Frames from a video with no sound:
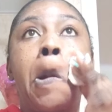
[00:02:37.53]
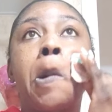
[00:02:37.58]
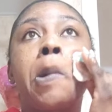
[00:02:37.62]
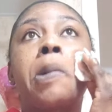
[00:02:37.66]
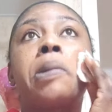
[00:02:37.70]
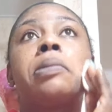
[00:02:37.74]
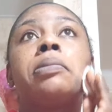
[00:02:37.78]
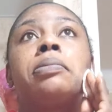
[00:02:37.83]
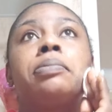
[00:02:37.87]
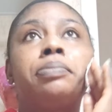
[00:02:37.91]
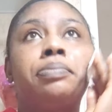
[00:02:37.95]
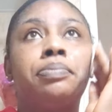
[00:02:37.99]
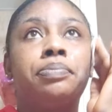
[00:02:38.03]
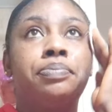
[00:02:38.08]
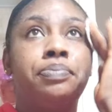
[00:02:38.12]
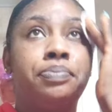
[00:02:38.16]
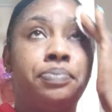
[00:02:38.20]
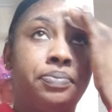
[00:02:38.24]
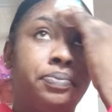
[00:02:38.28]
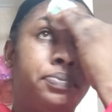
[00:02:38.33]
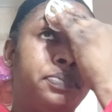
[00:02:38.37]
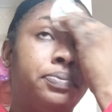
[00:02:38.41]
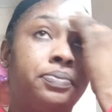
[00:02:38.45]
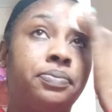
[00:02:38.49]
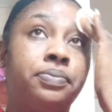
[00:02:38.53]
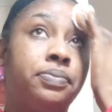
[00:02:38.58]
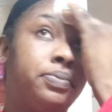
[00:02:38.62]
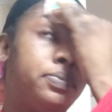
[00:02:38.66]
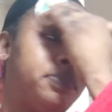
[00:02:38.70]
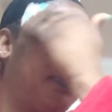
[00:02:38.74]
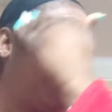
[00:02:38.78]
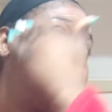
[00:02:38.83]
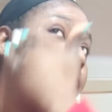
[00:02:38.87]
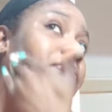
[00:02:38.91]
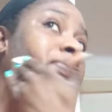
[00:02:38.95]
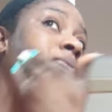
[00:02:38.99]
vid uh, watch
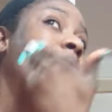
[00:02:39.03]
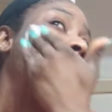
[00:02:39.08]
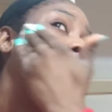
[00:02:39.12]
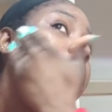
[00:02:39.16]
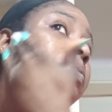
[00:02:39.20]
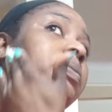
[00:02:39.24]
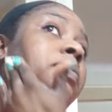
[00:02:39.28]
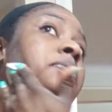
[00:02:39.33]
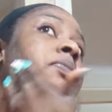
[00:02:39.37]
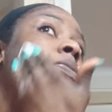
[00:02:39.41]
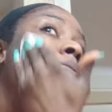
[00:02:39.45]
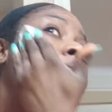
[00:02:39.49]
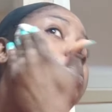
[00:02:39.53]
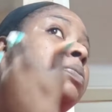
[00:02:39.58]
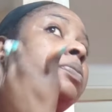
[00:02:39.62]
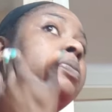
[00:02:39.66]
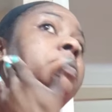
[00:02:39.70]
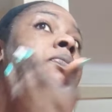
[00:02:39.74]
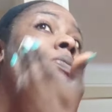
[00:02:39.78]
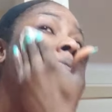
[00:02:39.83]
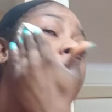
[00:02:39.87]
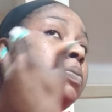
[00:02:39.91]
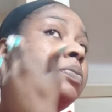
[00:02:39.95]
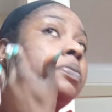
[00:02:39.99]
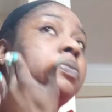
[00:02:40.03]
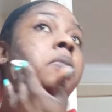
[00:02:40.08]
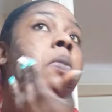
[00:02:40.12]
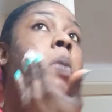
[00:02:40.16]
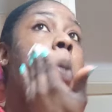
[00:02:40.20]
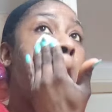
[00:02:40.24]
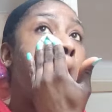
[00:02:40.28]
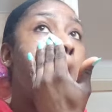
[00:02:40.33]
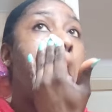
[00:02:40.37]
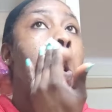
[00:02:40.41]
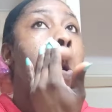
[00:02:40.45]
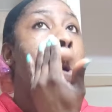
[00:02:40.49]
hours and also
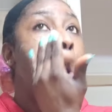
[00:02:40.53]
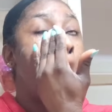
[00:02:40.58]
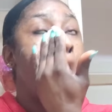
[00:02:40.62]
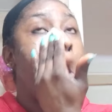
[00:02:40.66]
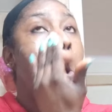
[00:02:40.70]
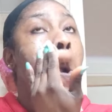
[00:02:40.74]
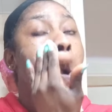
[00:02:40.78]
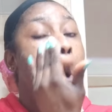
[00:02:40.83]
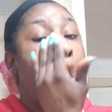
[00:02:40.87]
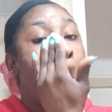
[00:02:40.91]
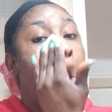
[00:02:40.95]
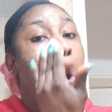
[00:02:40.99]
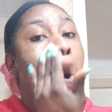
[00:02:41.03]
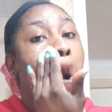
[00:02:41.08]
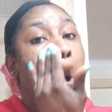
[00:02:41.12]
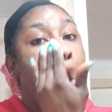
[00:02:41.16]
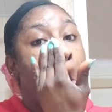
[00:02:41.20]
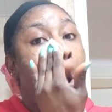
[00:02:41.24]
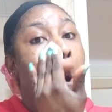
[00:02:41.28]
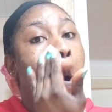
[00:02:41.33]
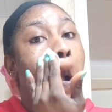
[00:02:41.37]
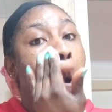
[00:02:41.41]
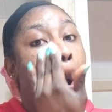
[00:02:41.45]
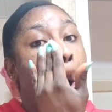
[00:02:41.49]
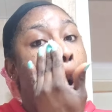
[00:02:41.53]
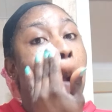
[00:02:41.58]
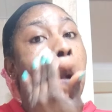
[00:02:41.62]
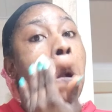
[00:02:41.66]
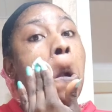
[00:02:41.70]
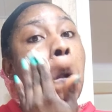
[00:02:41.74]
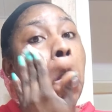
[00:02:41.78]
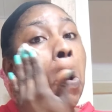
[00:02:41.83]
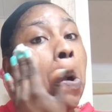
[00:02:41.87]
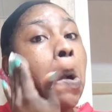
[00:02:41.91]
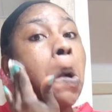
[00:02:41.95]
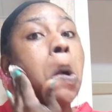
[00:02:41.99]
you know
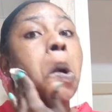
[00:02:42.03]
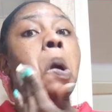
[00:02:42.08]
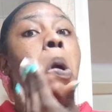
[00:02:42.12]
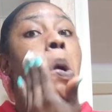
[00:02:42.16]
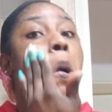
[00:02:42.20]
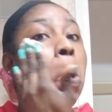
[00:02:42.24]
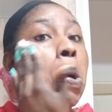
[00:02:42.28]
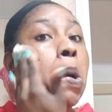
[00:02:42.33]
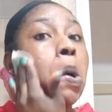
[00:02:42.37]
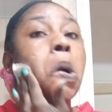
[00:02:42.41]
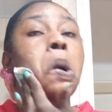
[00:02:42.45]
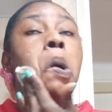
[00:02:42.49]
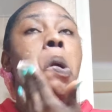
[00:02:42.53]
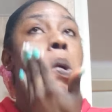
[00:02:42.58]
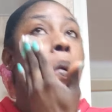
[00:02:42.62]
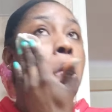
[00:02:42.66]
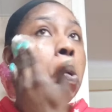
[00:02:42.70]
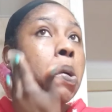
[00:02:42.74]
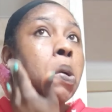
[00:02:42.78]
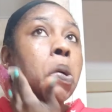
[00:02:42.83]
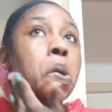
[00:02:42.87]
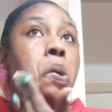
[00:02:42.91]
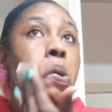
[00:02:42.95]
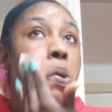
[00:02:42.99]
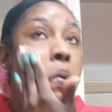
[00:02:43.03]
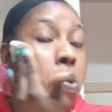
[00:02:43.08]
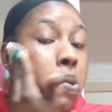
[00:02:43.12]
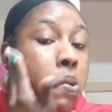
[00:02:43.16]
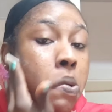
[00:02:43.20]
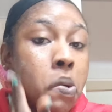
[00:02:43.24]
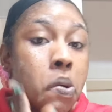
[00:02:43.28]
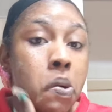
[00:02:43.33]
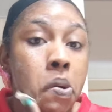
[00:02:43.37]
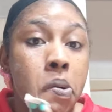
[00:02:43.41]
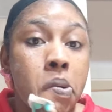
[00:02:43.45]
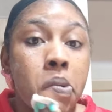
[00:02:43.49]
uh, it was
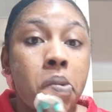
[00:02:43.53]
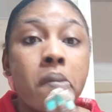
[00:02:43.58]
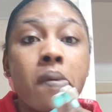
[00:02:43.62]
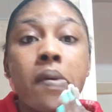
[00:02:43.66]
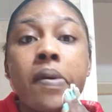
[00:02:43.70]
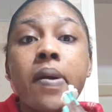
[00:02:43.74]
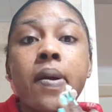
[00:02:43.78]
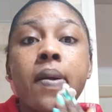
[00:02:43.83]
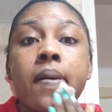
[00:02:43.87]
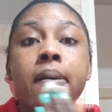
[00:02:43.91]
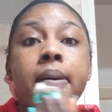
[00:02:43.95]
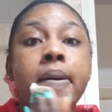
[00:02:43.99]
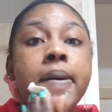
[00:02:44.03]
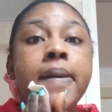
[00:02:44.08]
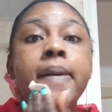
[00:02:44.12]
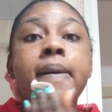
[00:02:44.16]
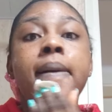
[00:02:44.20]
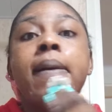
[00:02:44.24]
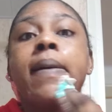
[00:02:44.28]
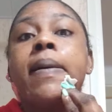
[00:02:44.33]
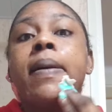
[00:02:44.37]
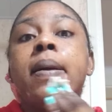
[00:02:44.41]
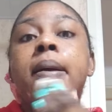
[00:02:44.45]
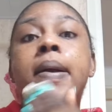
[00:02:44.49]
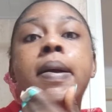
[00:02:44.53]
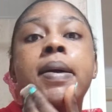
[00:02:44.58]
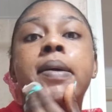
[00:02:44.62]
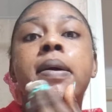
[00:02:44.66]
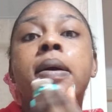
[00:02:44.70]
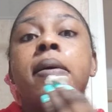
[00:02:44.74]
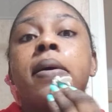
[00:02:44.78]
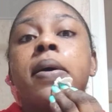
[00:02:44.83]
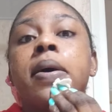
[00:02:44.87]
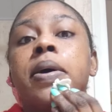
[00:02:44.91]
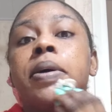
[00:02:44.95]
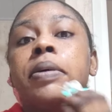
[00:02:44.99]
really
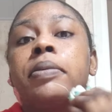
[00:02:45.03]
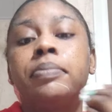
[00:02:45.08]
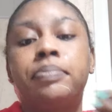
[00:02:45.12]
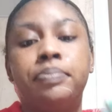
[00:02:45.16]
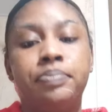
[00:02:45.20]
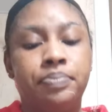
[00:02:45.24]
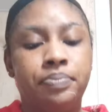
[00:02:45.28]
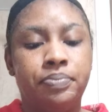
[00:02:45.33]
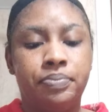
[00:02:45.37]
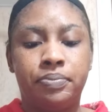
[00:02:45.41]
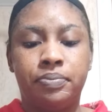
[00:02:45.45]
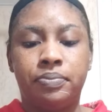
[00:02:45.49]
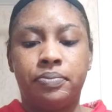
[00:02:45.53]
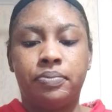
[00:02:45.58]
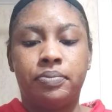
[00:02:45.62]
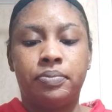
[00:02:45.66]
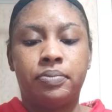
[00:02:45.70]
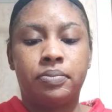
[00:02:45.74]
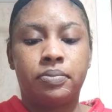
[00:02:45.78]
nice and i hope